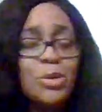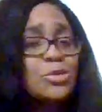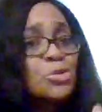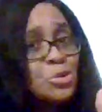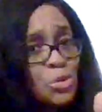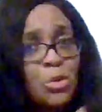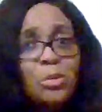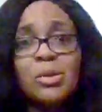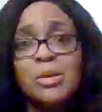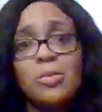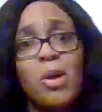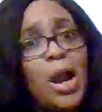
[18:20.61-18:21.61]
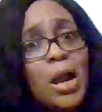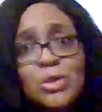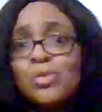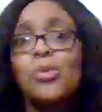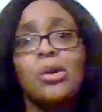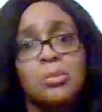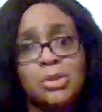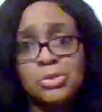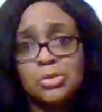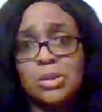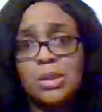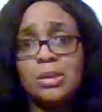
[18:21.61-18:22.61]
because you're showing people how you want to be
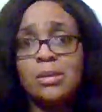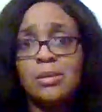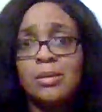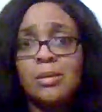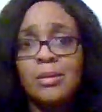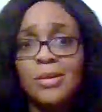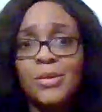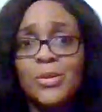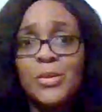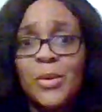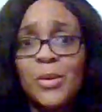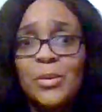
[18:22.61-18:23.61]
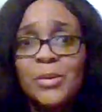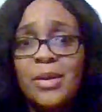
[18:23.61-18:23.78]
treated you know.